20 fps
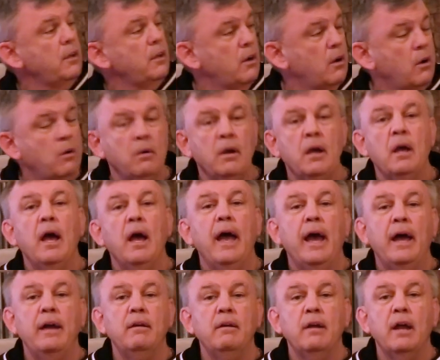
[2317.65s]
You know,
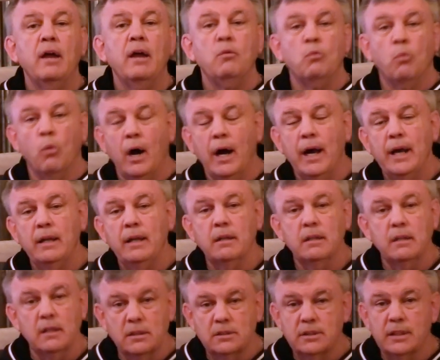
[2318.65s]
and and why?
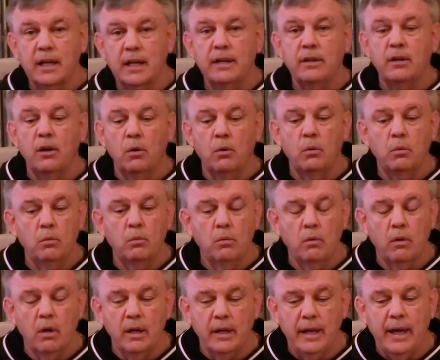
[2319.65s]
Listen, I know.
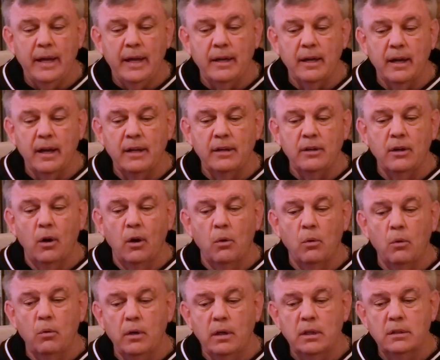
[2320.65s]
Again, I
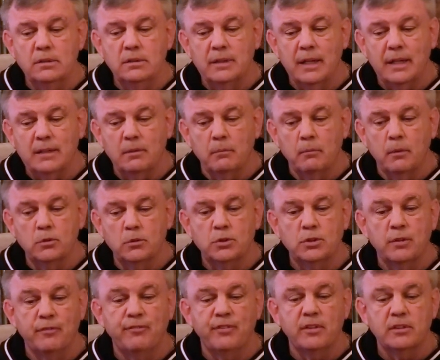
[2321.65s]
know he's not the
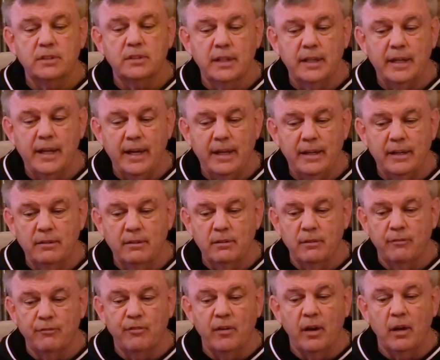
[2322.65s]
most sophisticated,
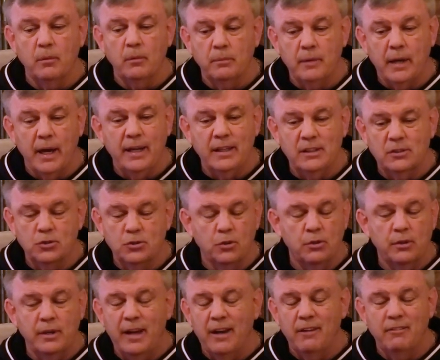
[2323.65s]
developed guy in
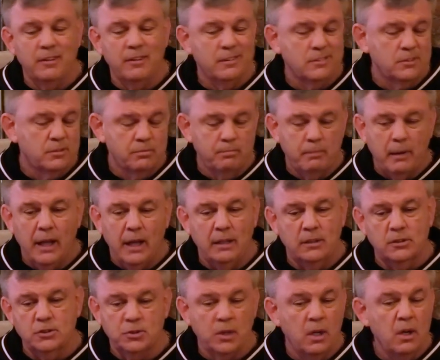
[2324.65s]
certain areas,
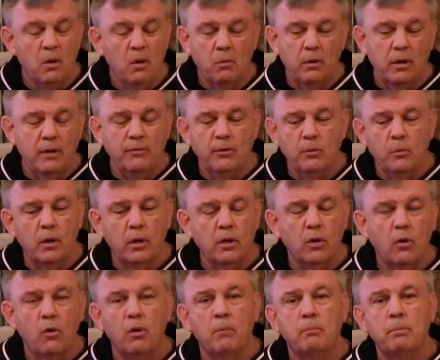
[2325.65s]
polished, whatever you want
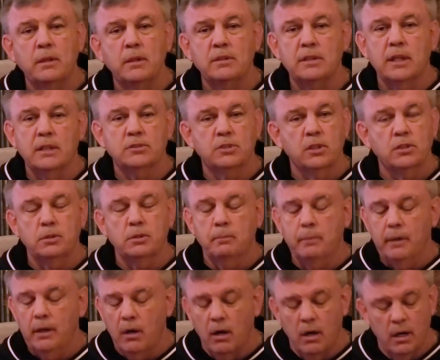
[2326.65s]
to call it. But he's got such a
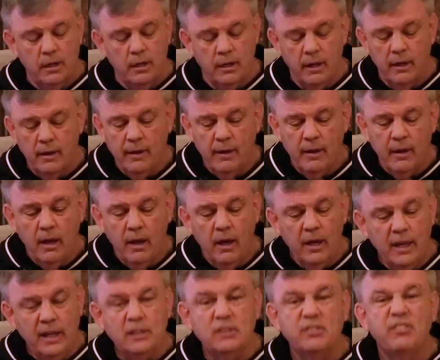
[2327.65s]
big heart.
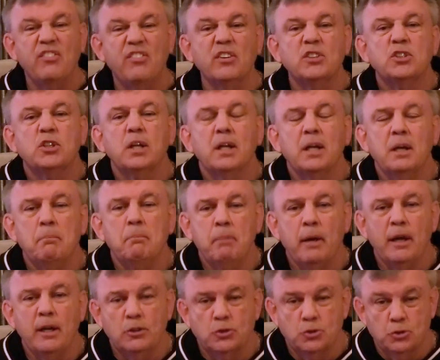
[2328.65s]
He's physically
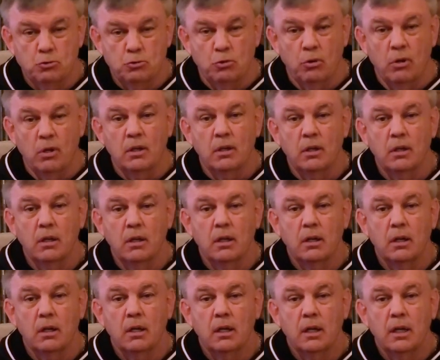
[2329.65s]
big and strong.
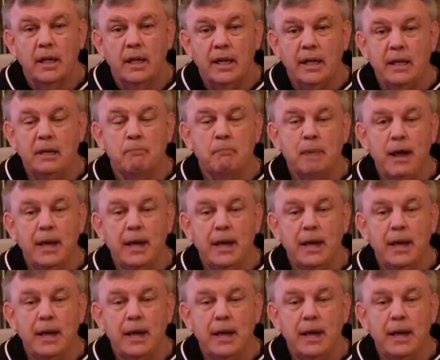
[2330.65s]
He can